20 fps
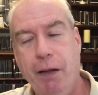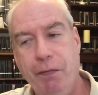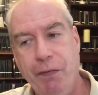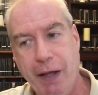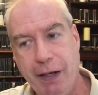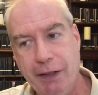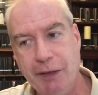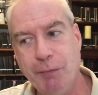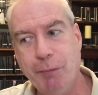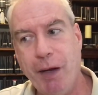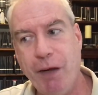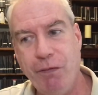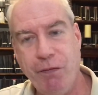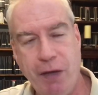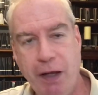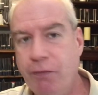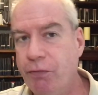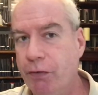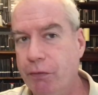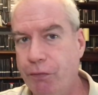That is my
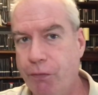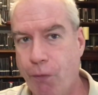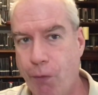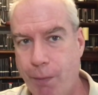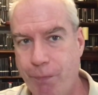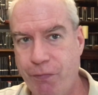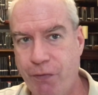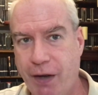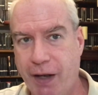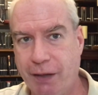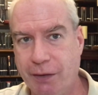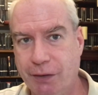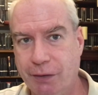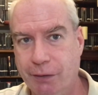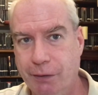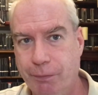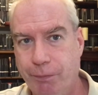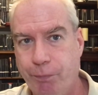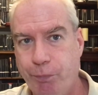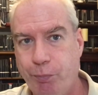favorite form factor
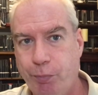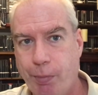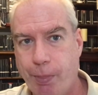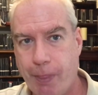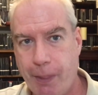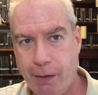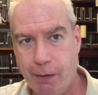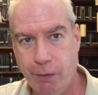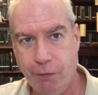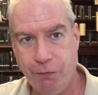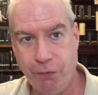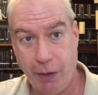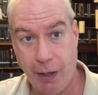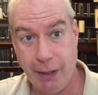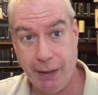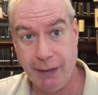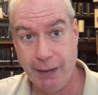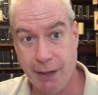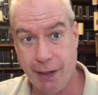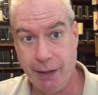for
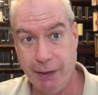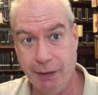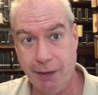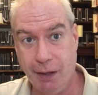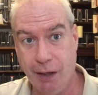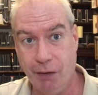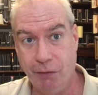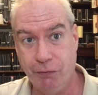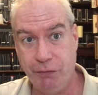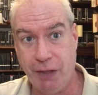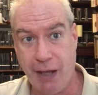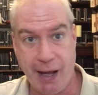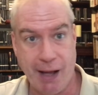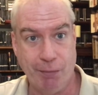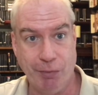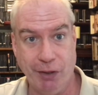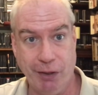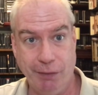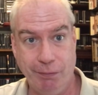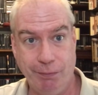any kind of
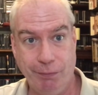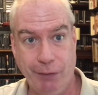tablet.